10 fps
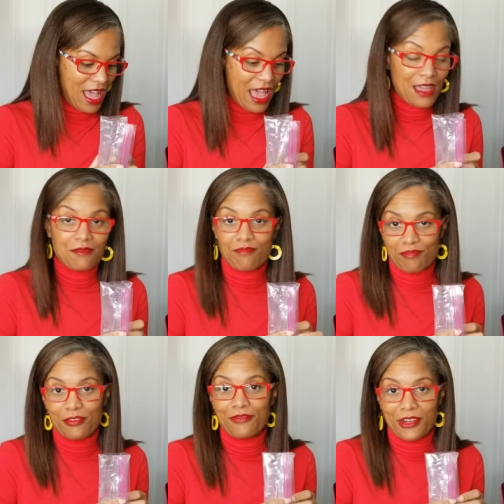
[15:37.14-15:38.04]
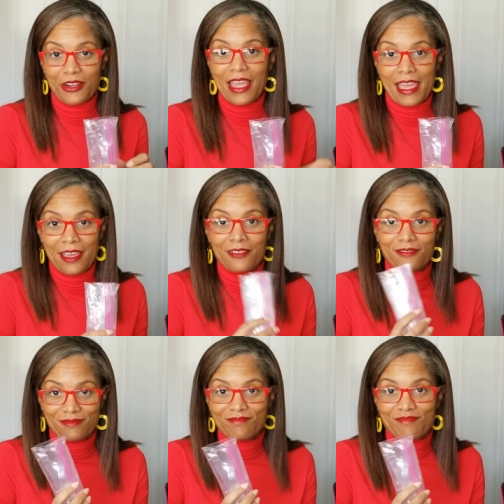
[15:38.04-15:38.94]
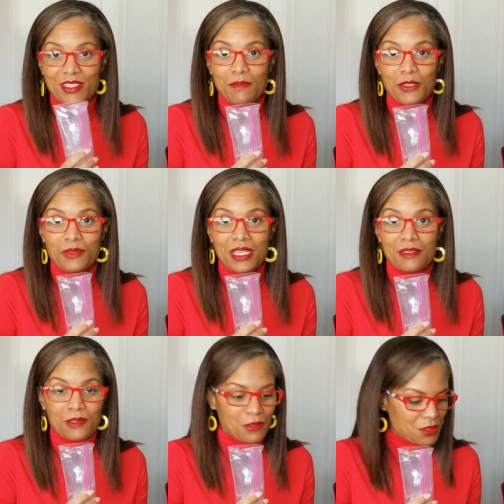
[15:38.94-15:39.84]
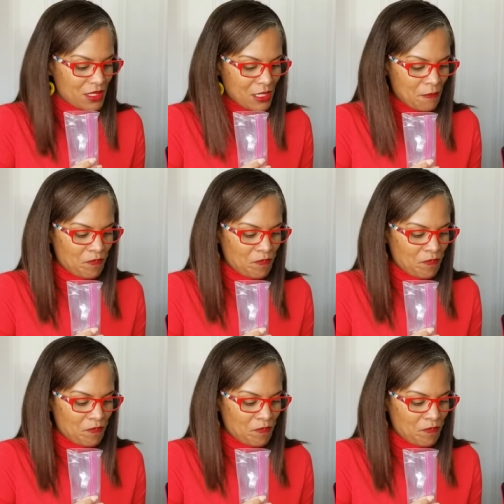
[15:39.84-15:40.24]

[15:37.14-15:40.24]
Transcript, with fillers: I'd prefer to have some utensils